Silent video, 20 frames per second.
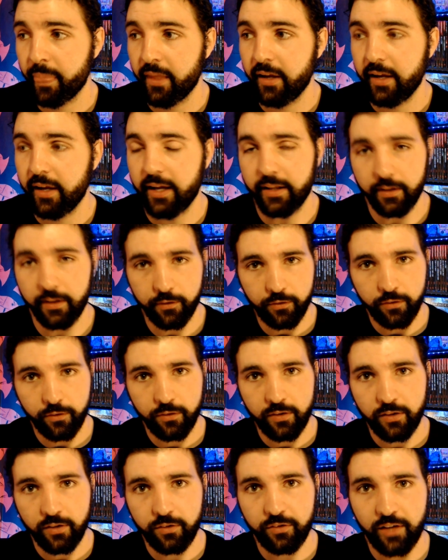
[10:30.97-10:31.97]
And this is
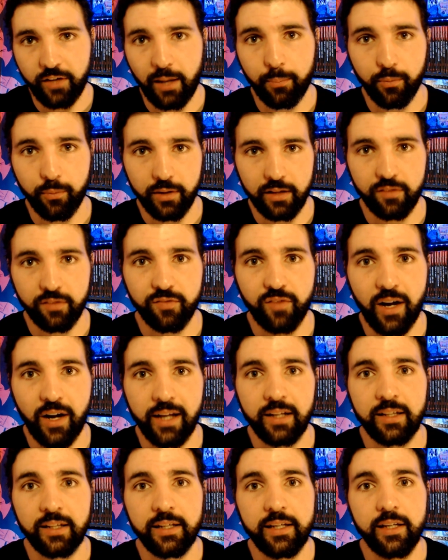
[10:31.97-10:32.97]
the step where they
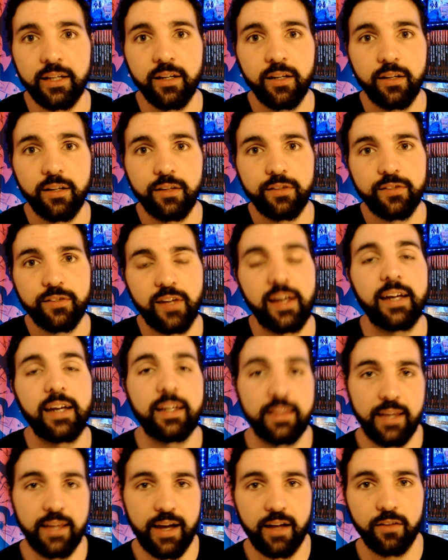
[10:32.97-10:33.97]
finally take
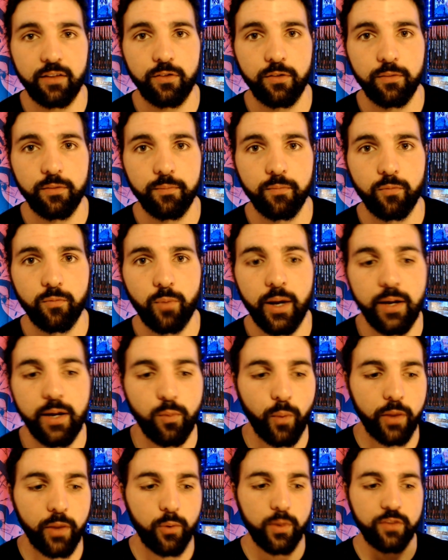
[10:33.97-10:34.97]
that, right?
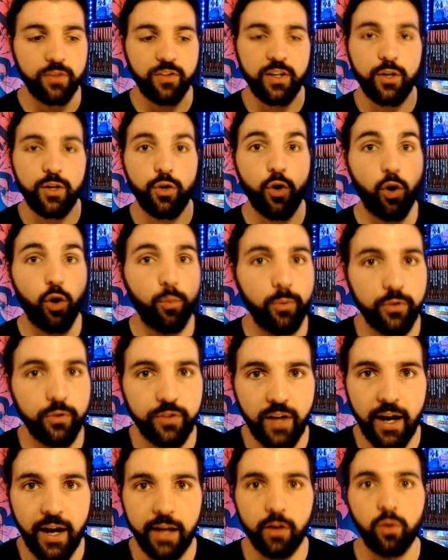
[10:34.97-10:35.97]
Whether it's a noble
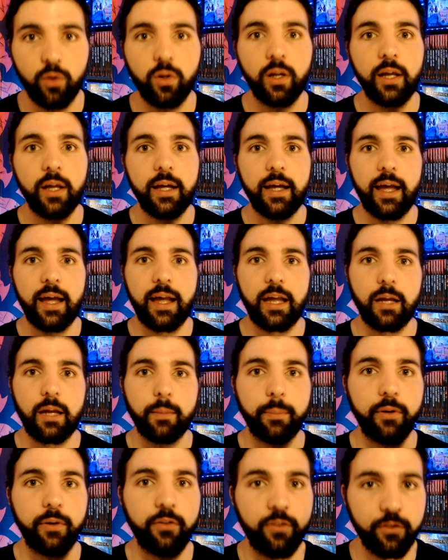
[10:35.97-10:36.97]
title, a
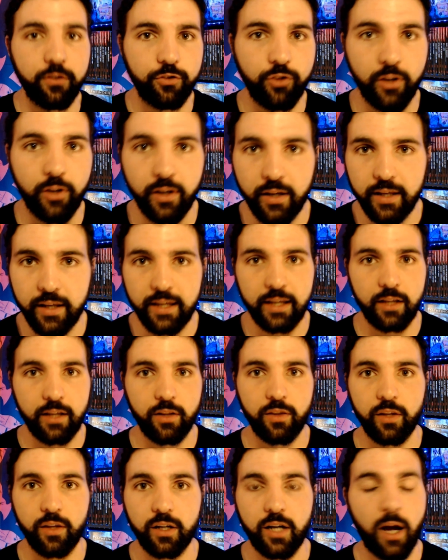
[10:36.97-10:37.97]
position
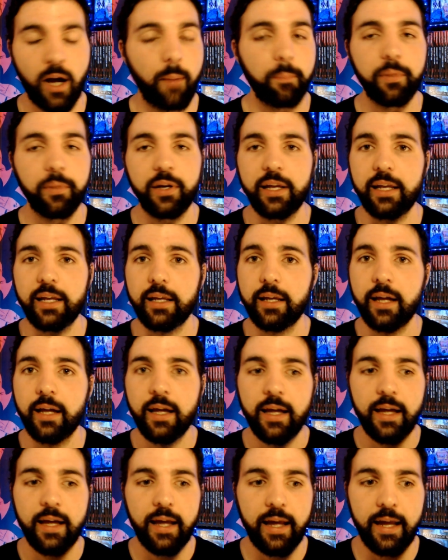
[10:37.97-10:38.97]
in the company,
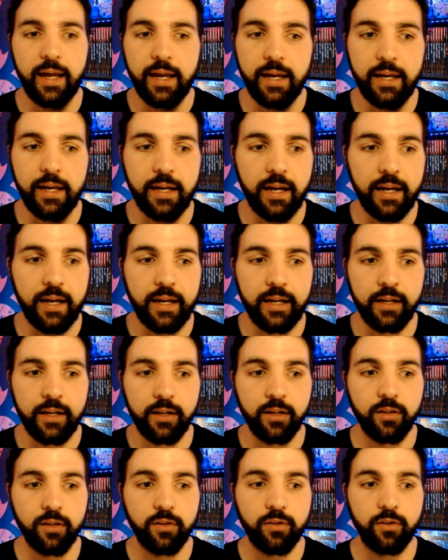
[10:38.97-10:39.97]

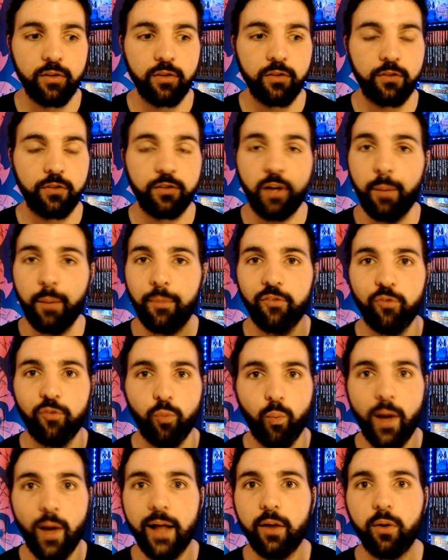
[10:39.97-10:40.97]
a sum of
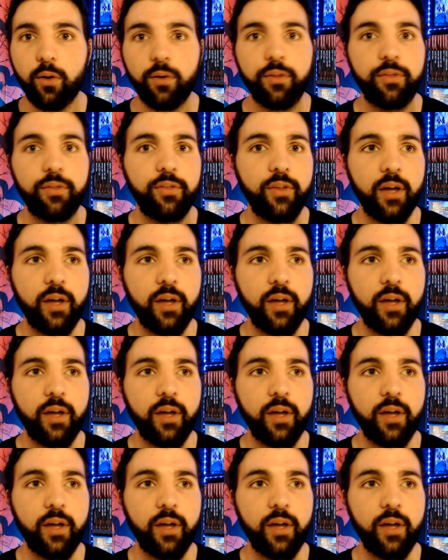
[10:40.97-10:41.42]
wealth,